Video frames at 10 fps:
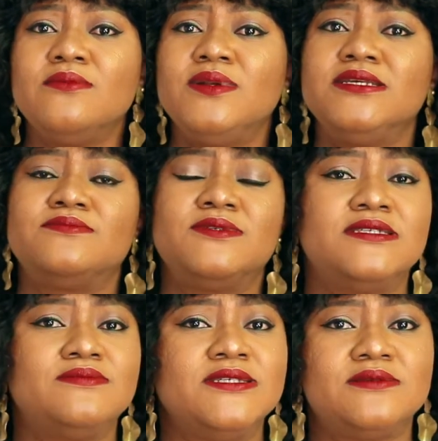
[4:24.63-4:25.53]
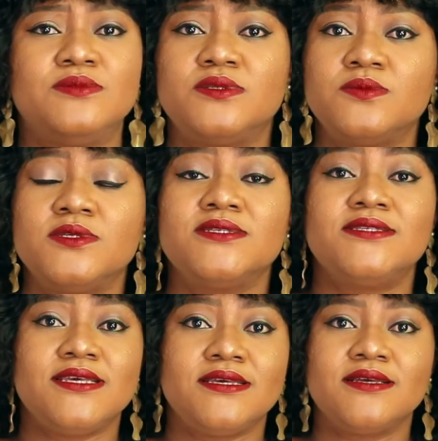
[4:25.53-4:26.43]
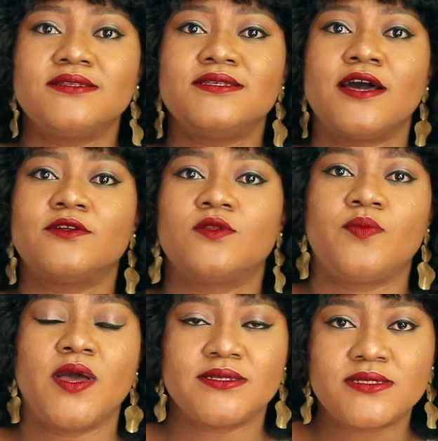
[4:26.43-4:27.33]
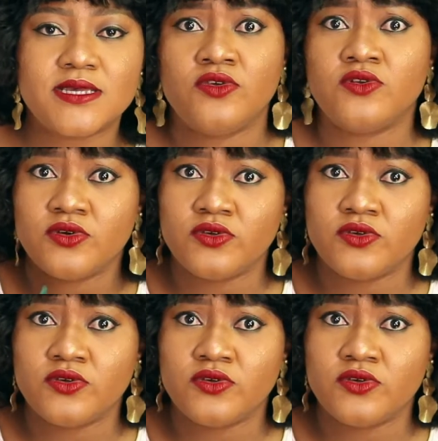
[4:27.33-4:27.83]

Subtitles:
Please. See, tell the person,